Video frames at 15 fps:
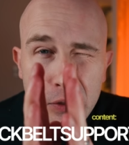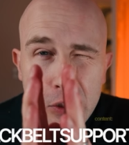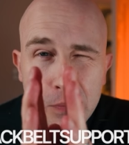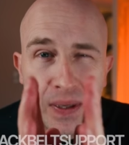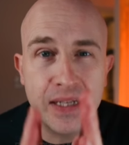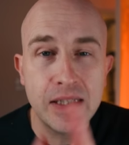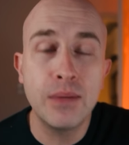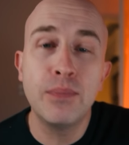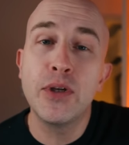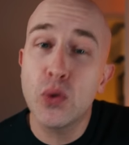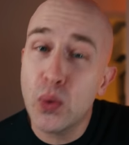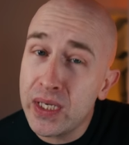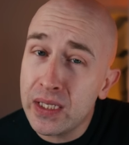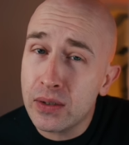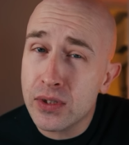of space in
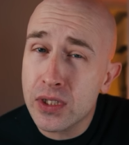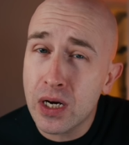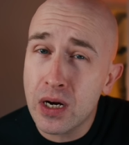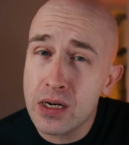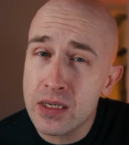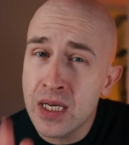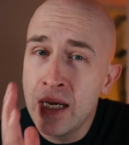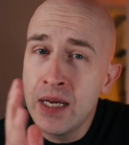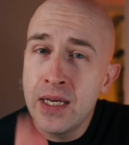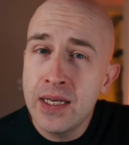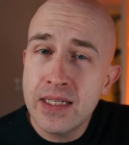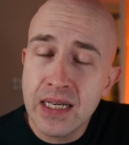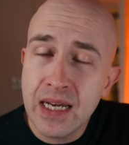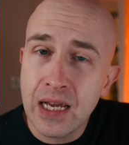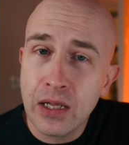between those cars
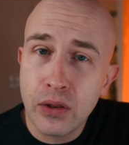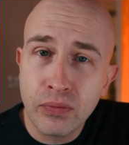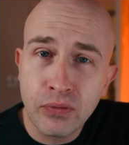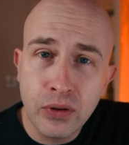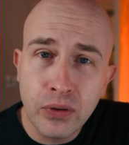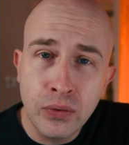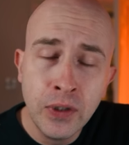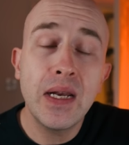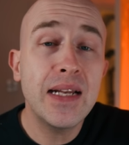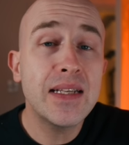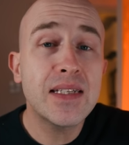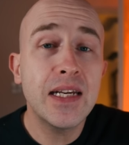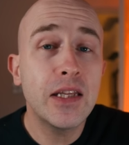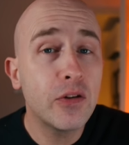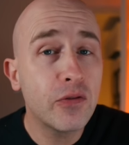to get through, let's
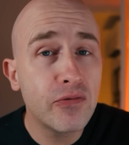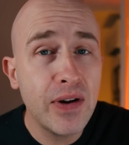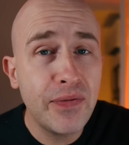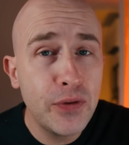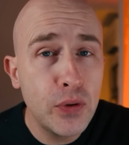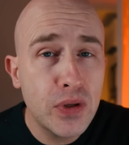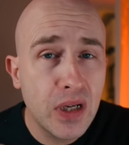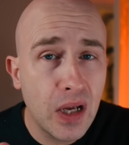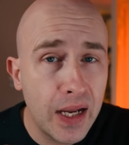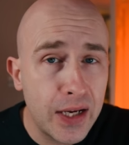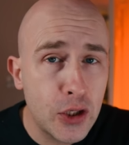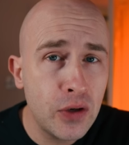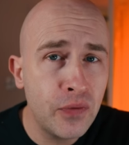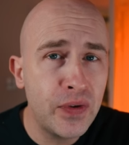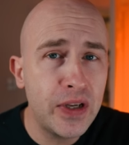say that refuse
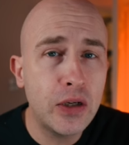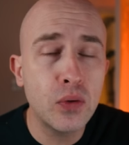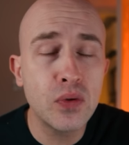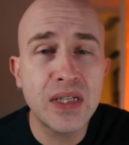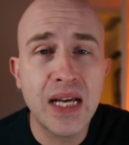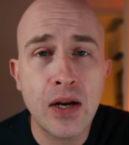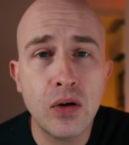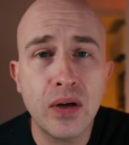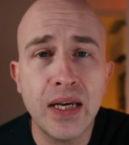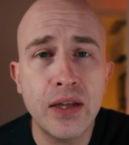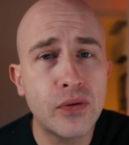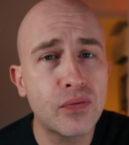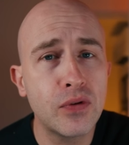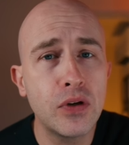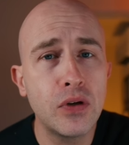collection vehicles cannot get
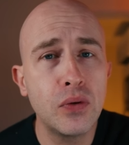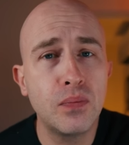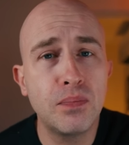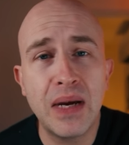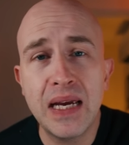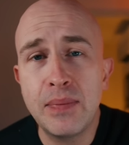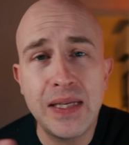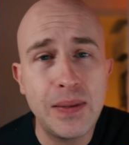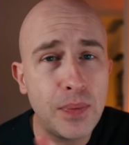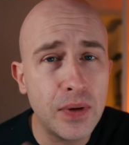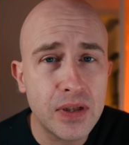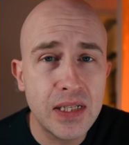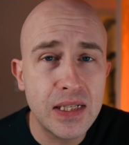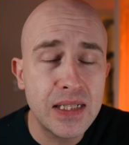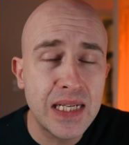through, maybe
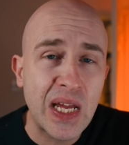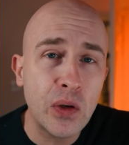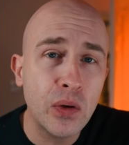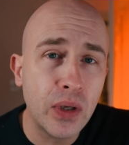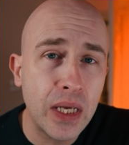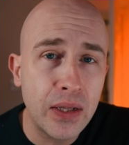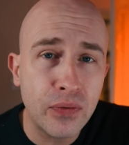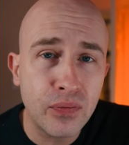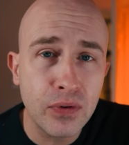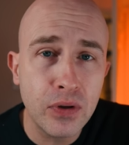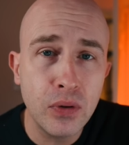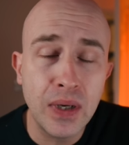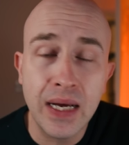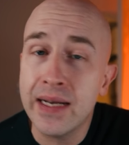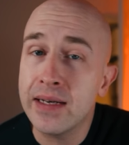buses cannot get
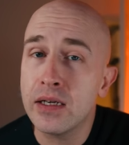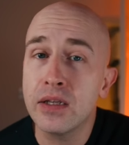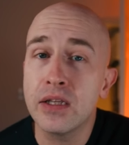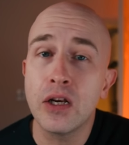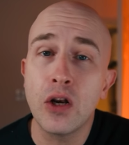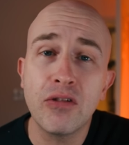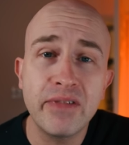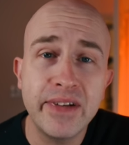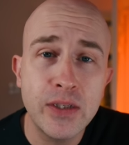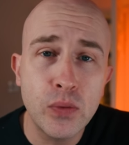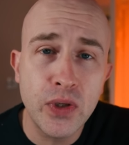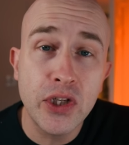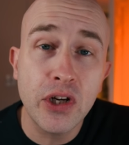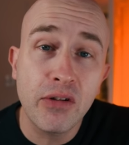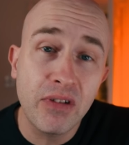through, and other lorries
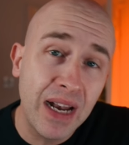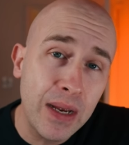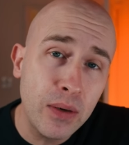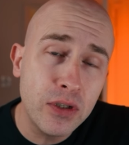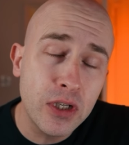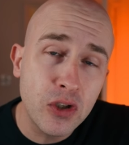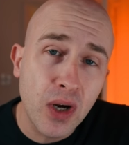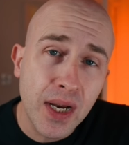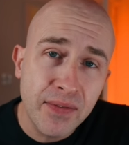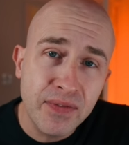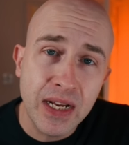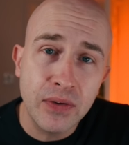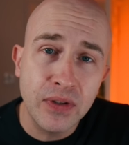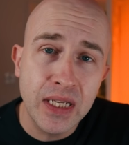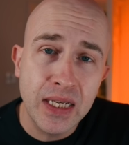which are allowed to drive
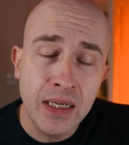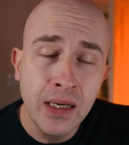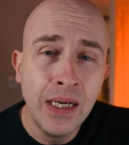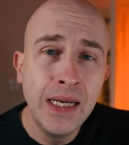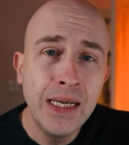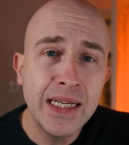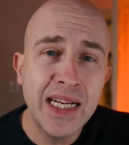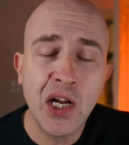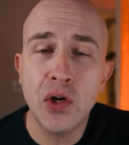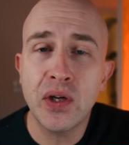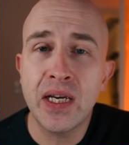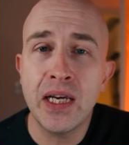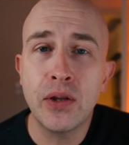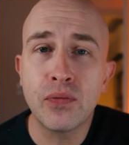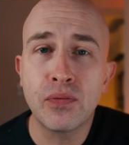down there cannot
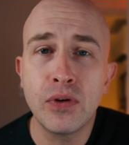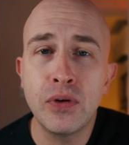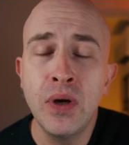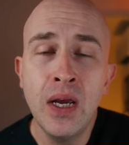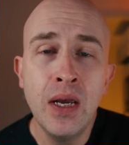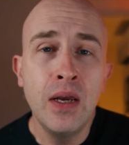get through,